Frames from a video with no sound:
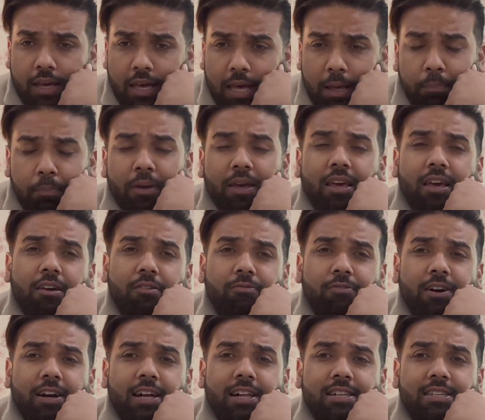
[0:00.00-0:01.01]
APK
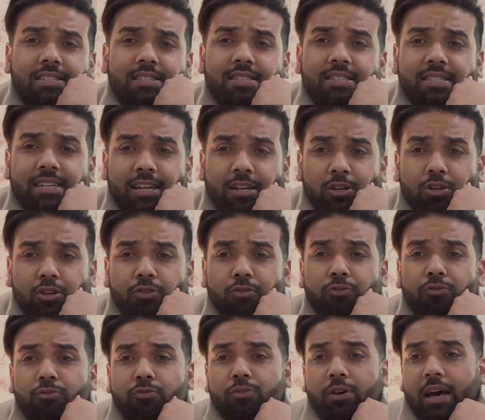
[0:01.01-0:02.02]
files sent
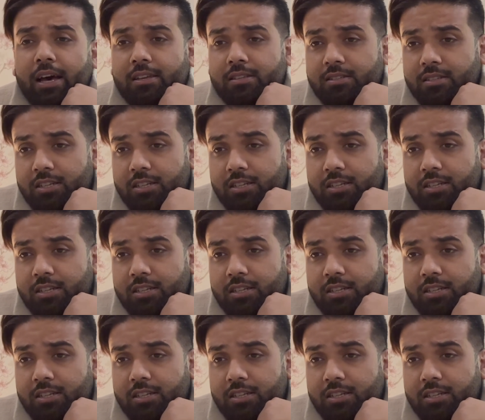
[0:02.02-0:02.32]
as